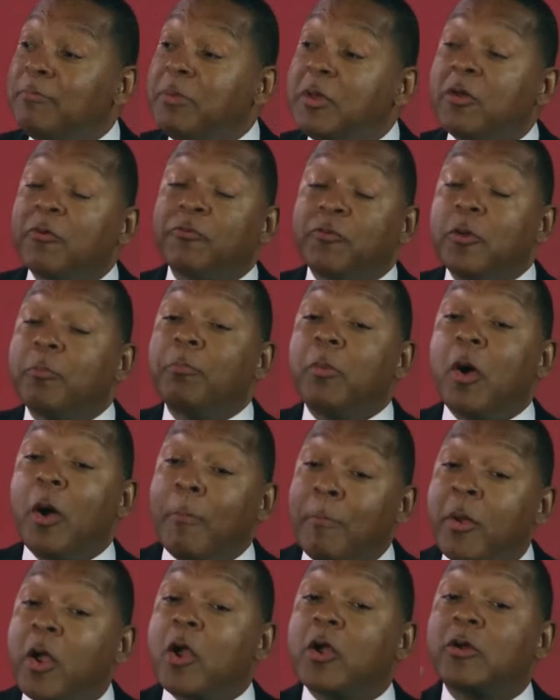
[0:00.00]
had been a
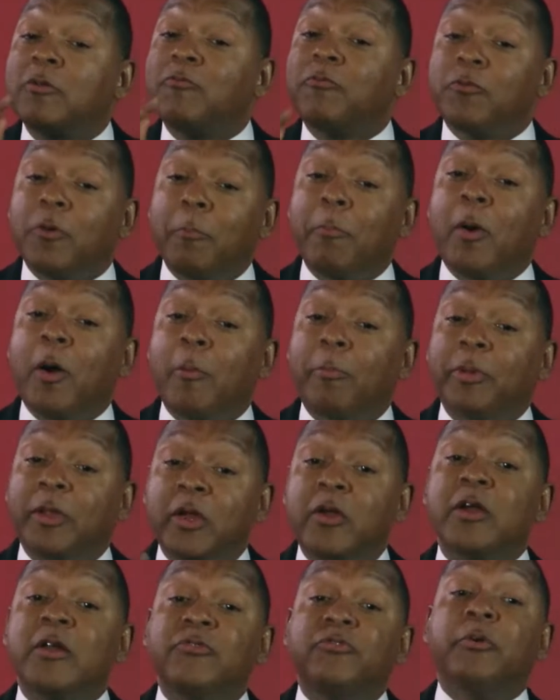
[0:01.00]
football, American football
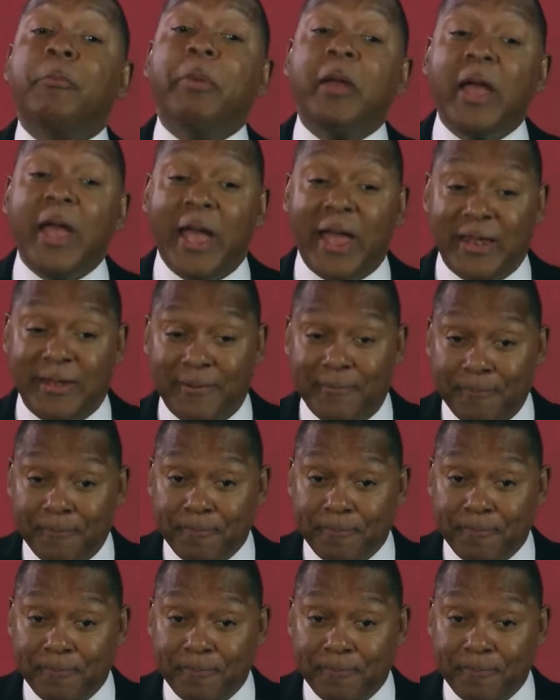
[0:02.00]
player in Japan.